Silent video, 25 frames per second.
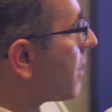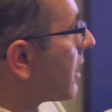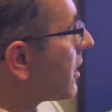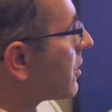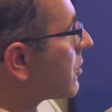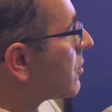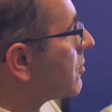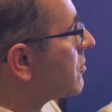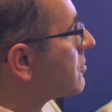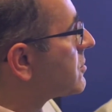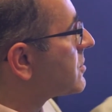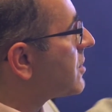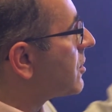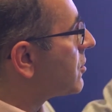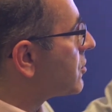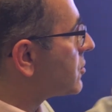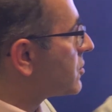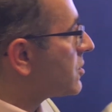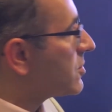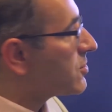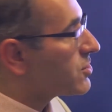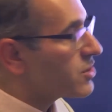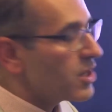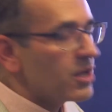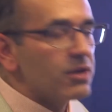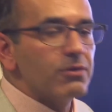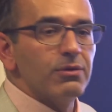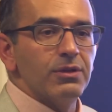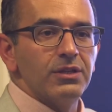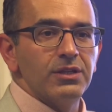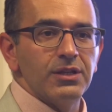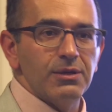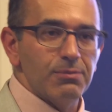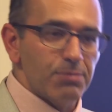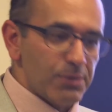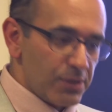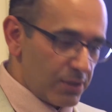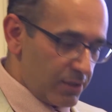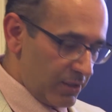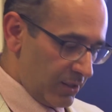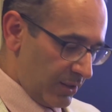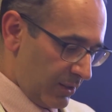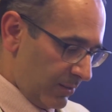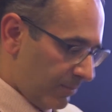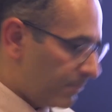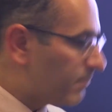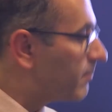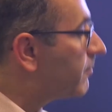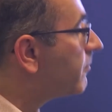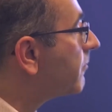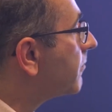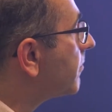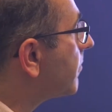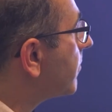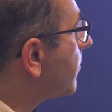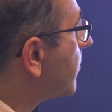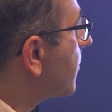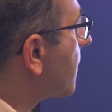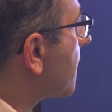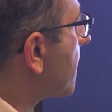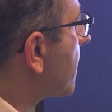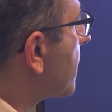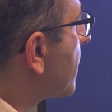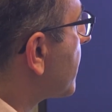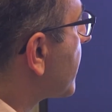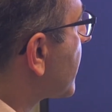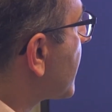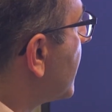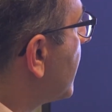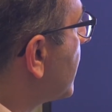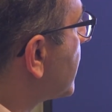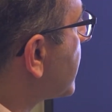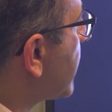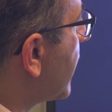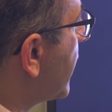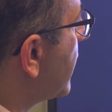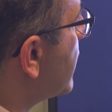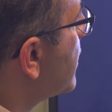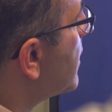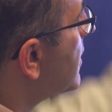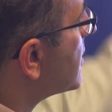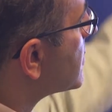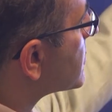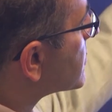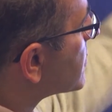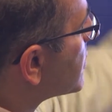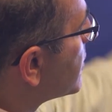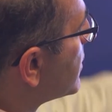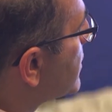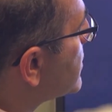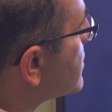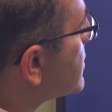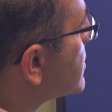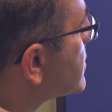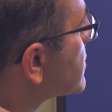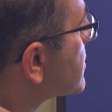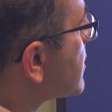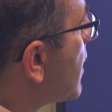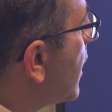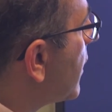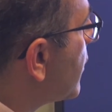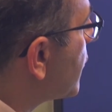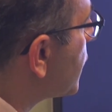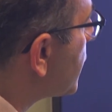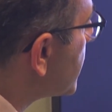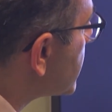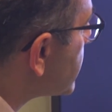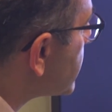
breakthroughs are associated with deep learning. Okay, so this is kind of